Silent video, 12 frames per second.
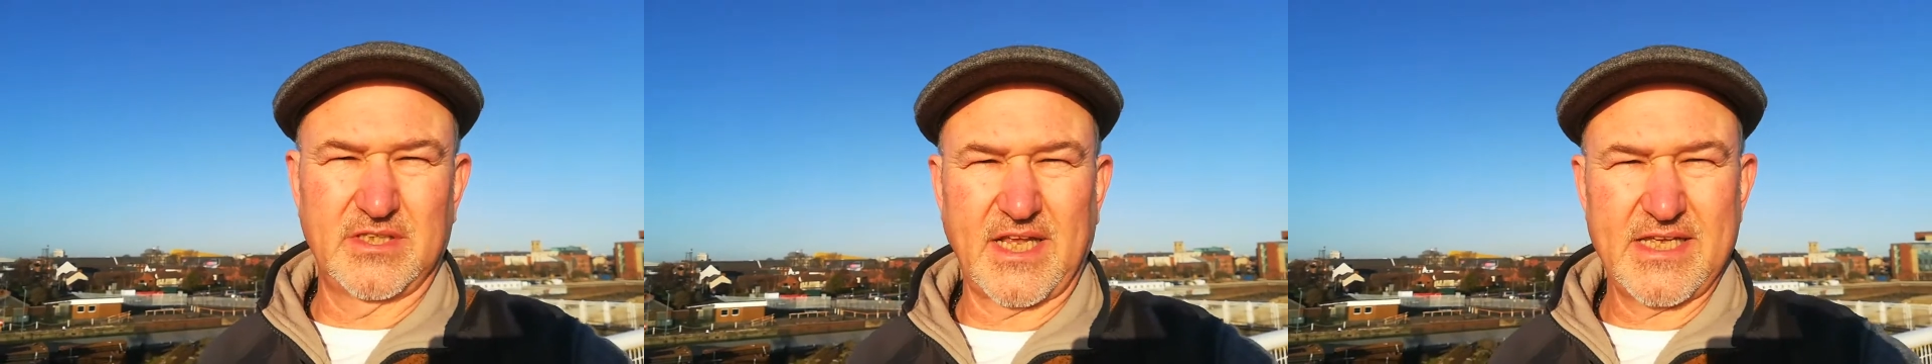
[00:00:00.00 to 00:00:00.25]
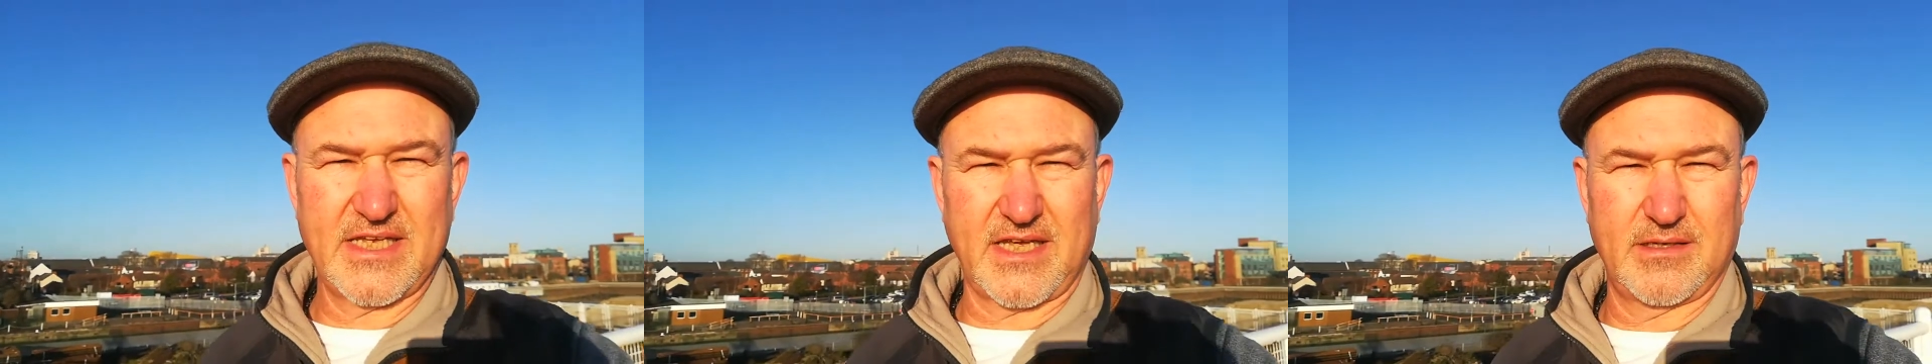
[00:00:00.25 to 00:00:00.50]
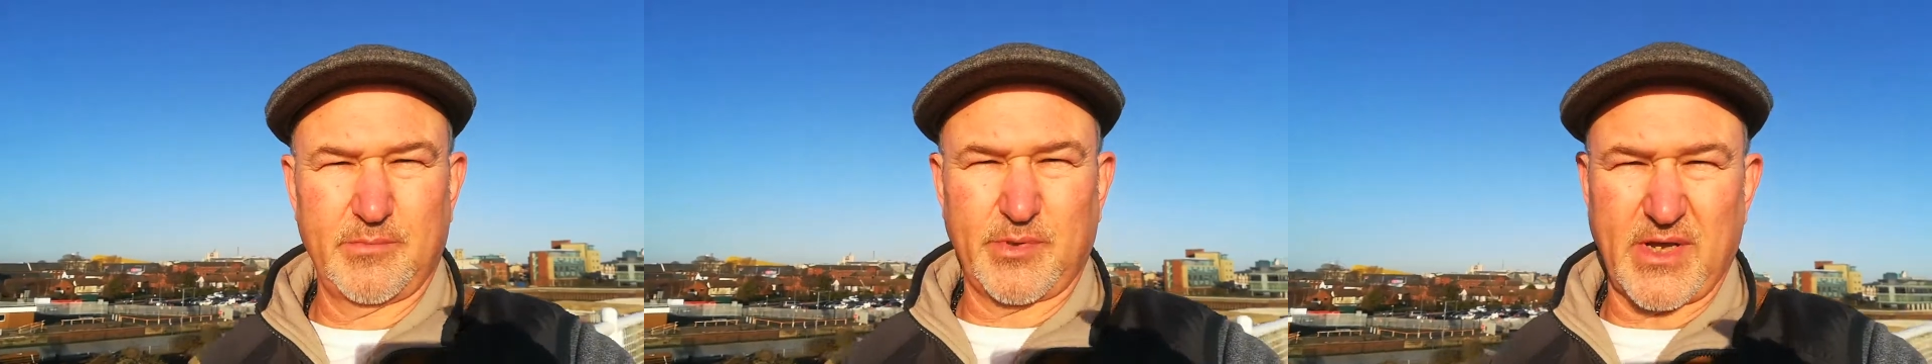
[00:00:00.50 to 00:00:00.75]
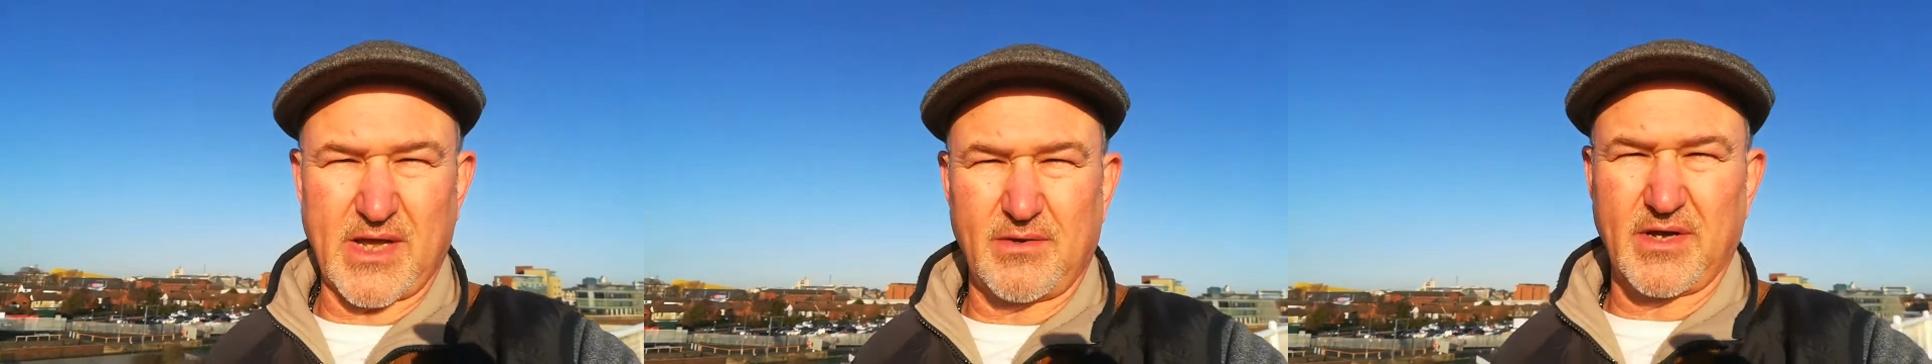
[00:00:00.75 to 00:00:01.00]
like it and put
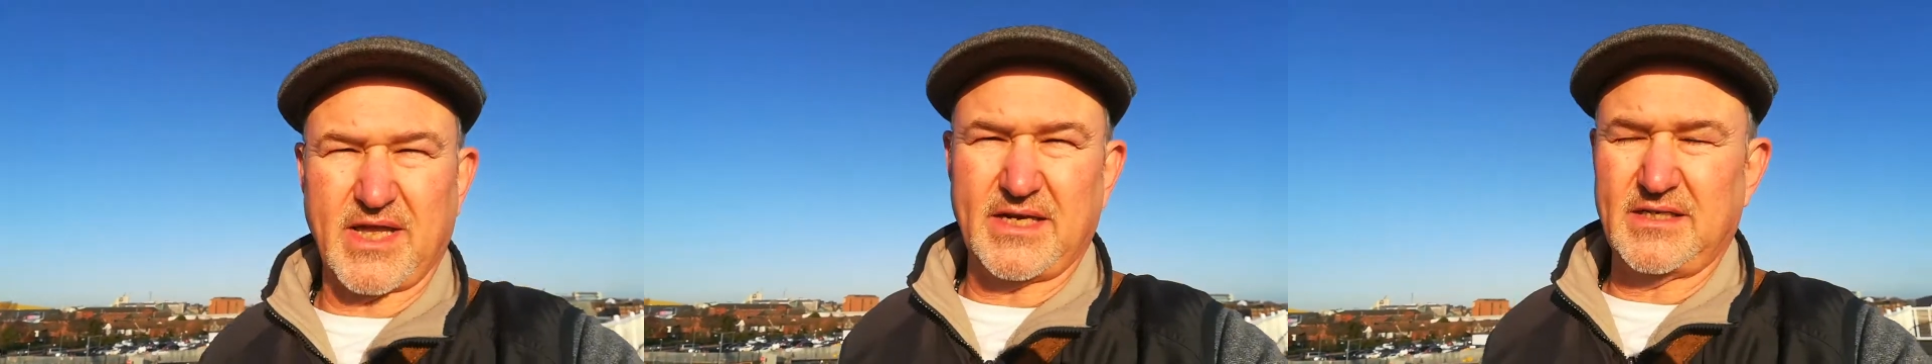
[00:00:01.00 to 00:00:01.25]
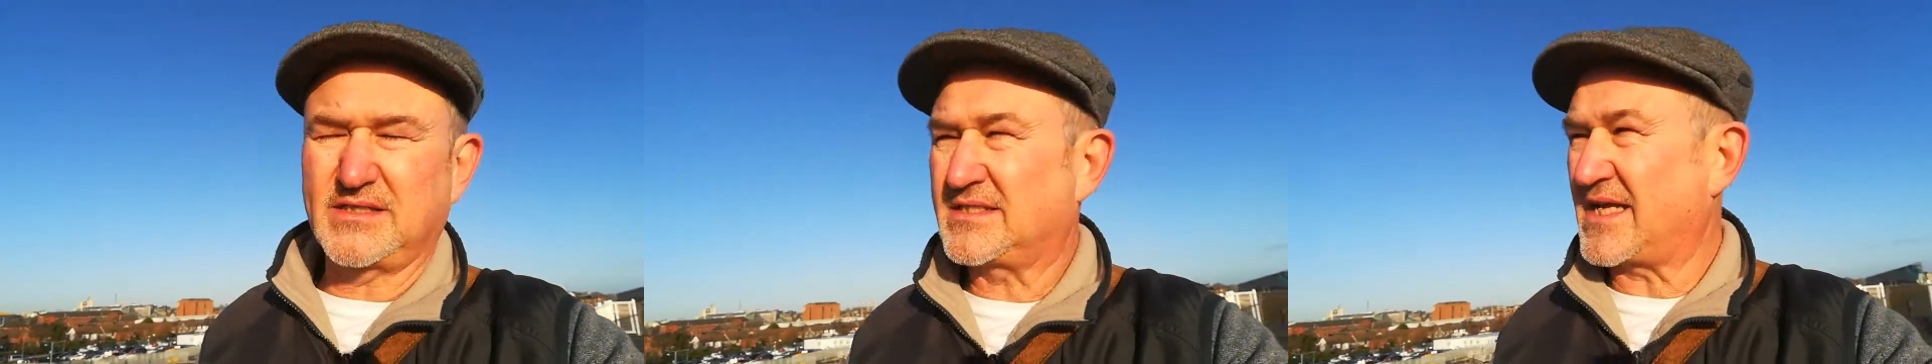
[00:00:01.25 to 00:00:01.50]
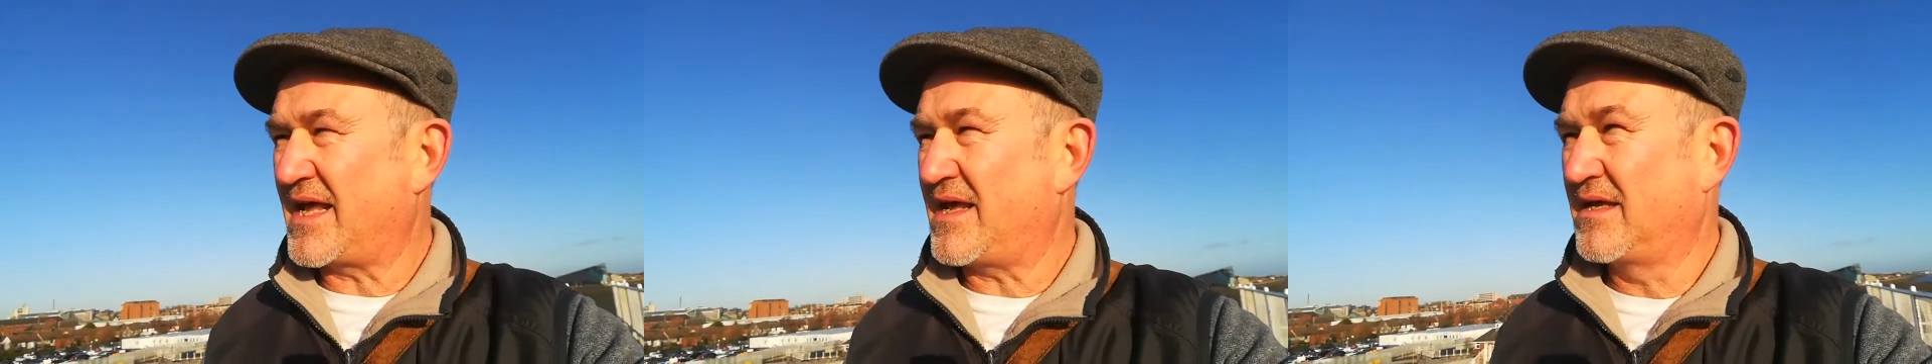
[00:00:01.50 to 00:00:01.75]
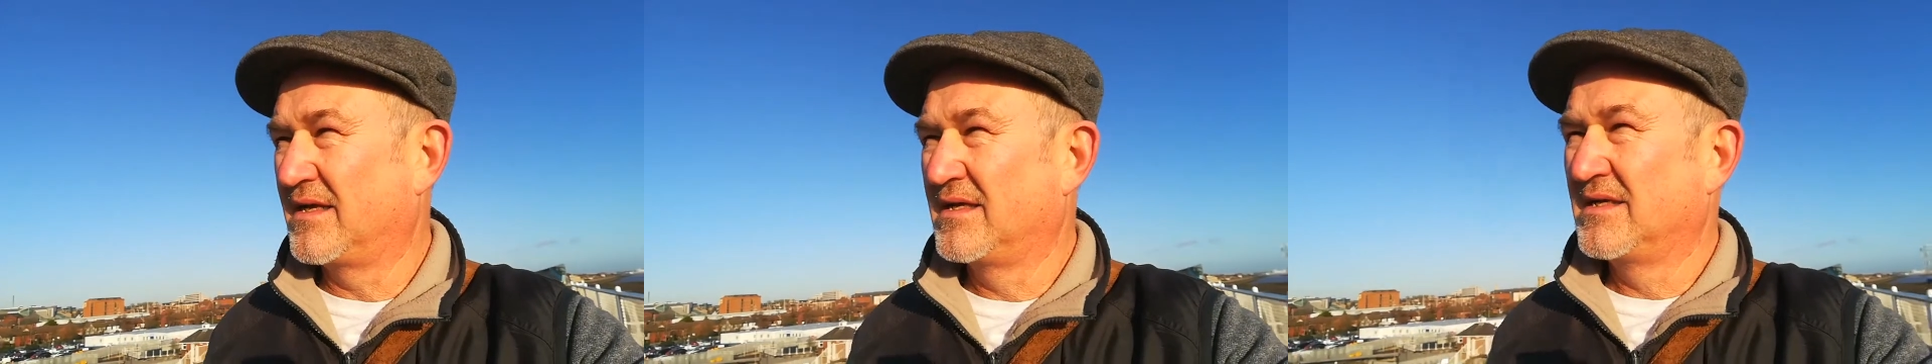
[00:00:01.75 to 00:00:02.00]
it out again and uh,
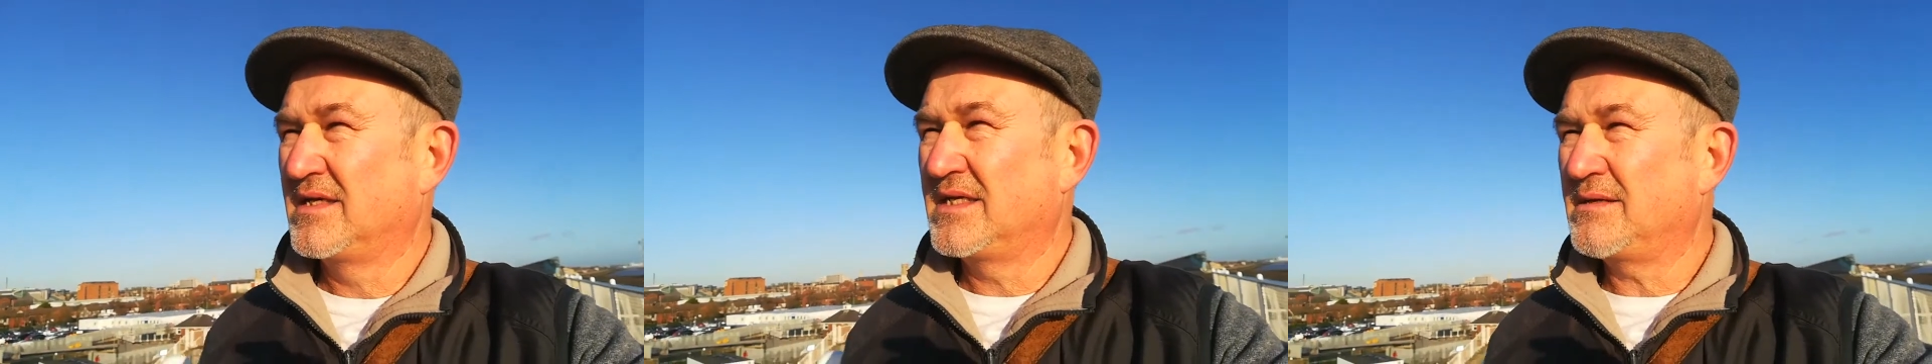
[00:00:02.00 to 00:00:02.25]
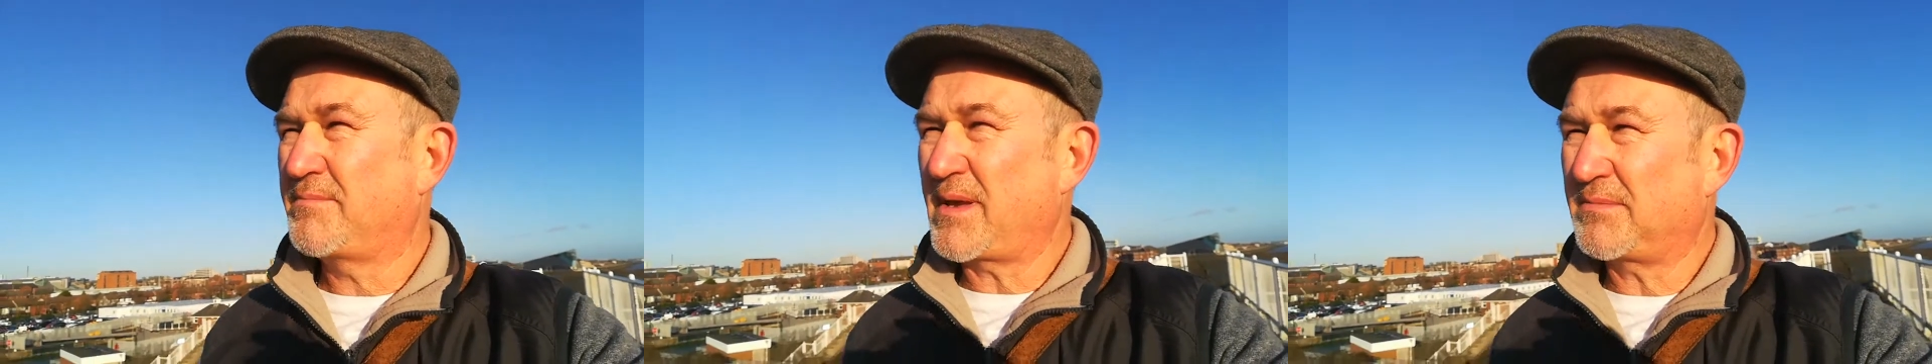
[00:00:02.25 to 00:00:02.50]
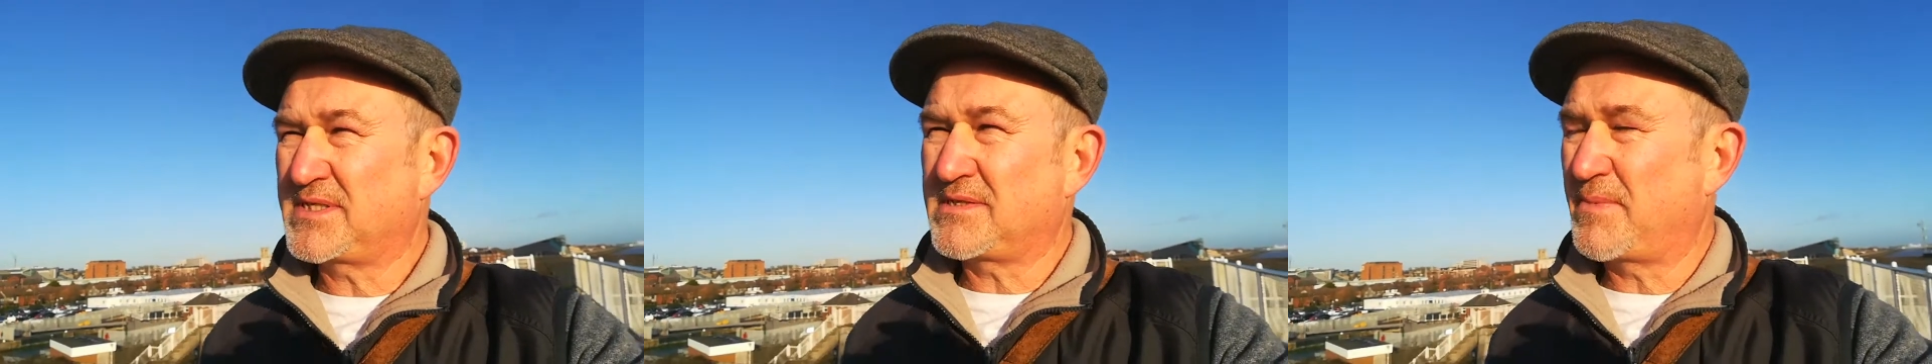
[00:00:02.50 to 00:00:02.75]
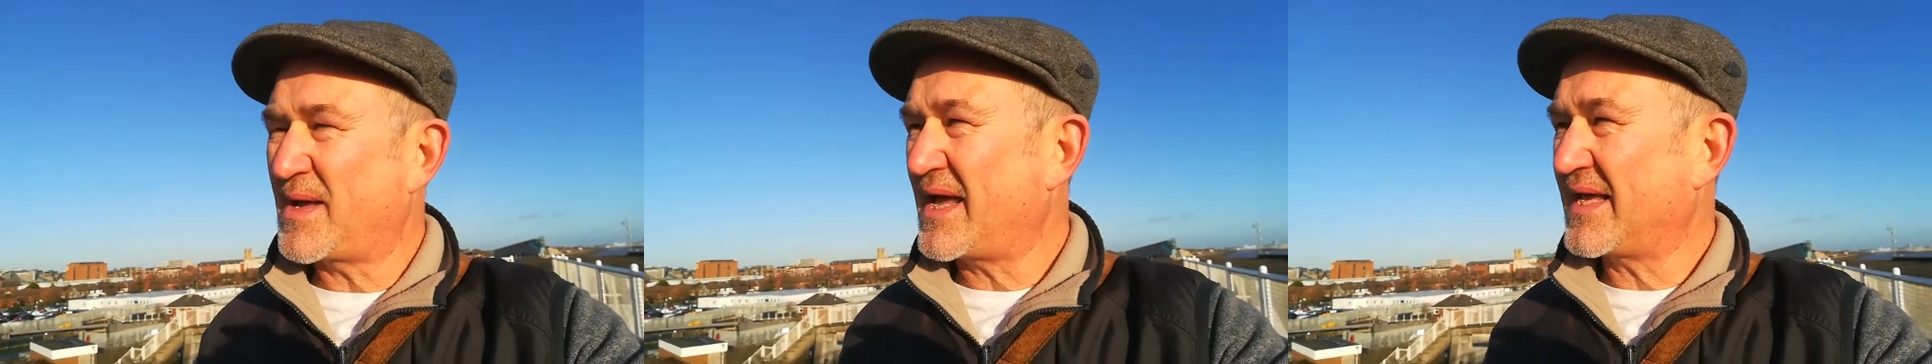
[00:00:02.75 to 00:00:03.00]
you'll be able to
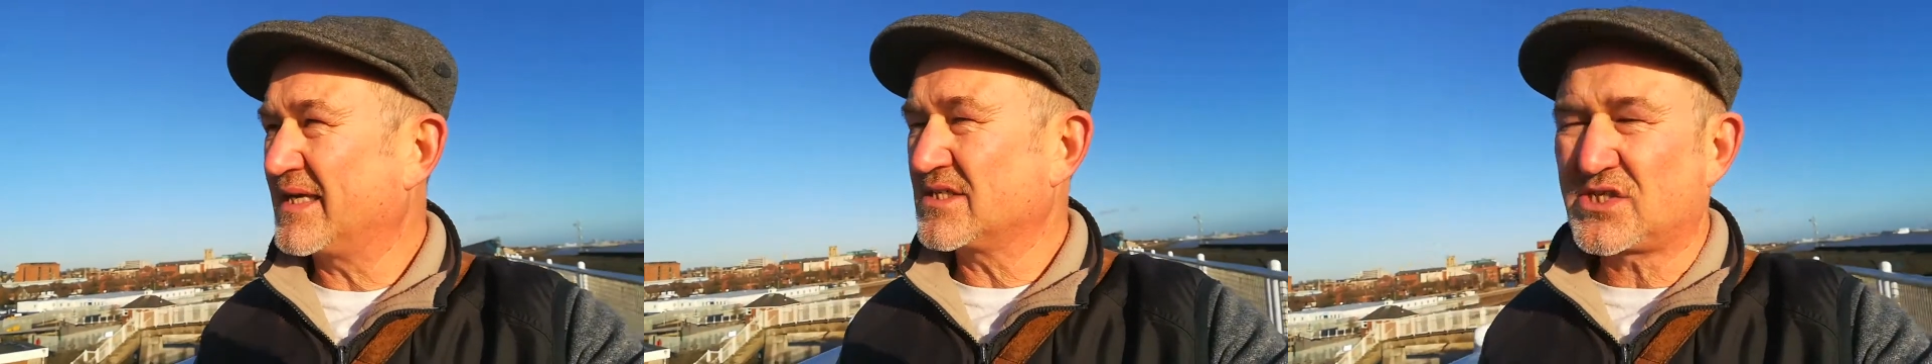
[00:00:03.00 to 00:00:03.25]
buy it.